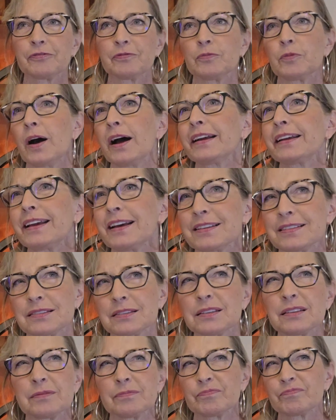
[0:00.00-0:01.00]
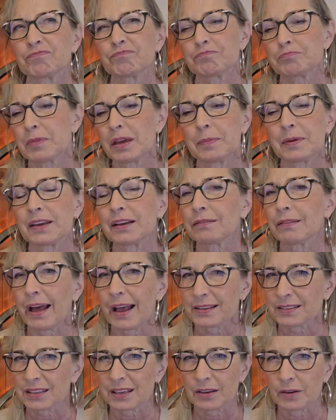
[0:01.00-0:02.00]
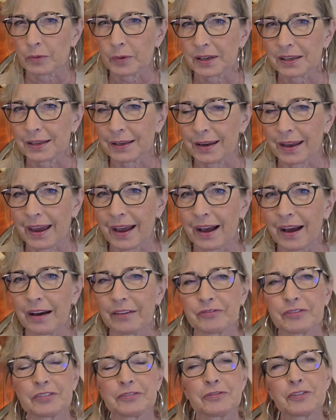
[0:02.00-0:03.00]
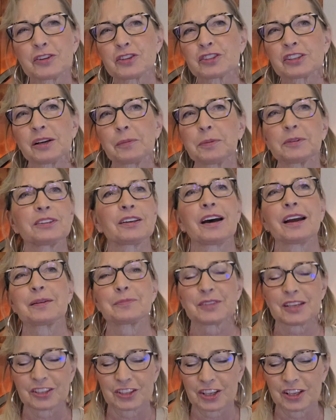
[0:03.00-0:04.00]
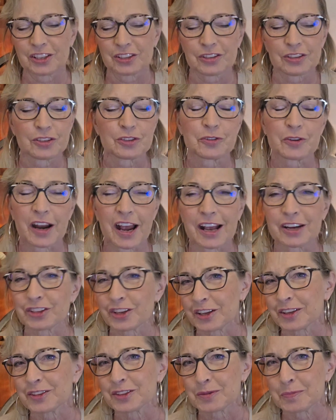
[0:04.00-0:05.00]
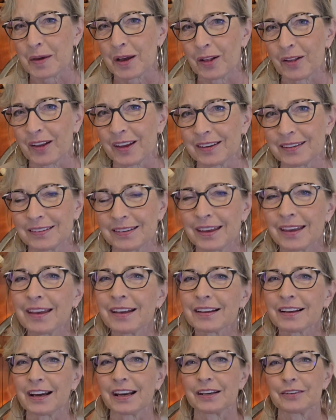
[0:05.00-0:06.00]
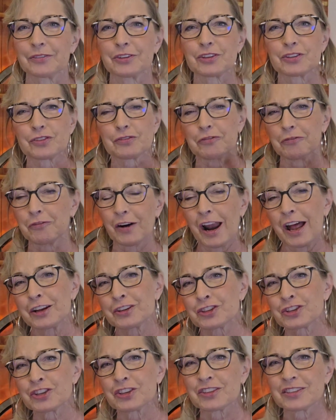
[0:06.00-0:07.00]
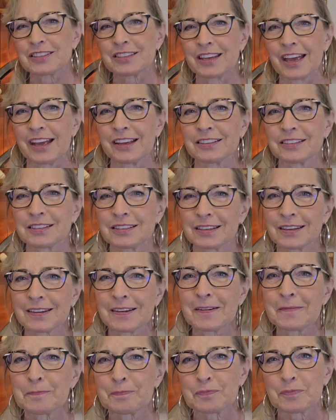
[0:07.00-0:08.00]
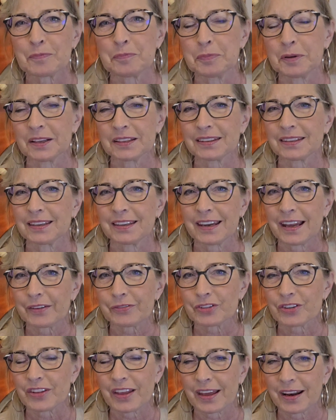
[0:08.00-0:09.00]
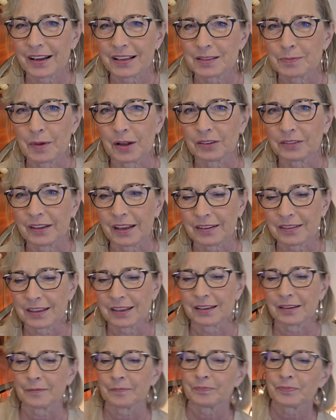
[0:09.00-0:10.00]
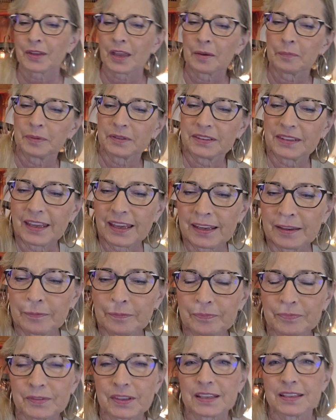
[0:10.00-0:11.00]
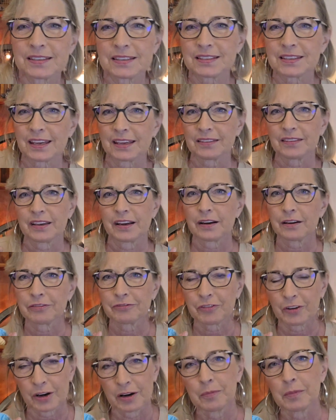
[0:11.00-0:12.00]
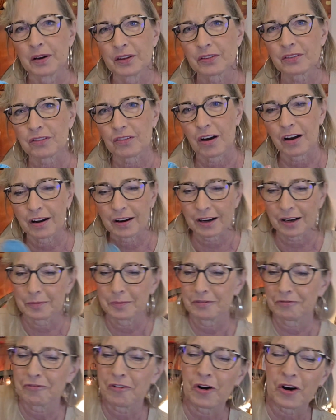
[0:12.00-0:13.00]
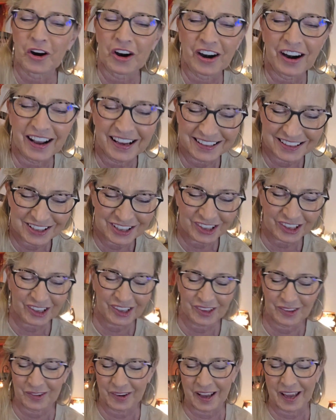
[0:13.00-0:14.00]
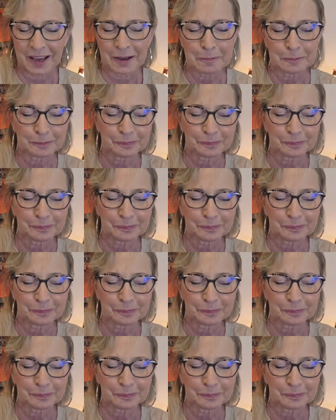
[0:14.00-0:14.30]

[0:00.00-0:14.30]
I guess maybe it lasted a week and a half. The first couple times I changed the trash, I could smell it. Kind of this fresh scent. But then after that, I smelled nothing. But then it stayed there for a month longer before I took it away.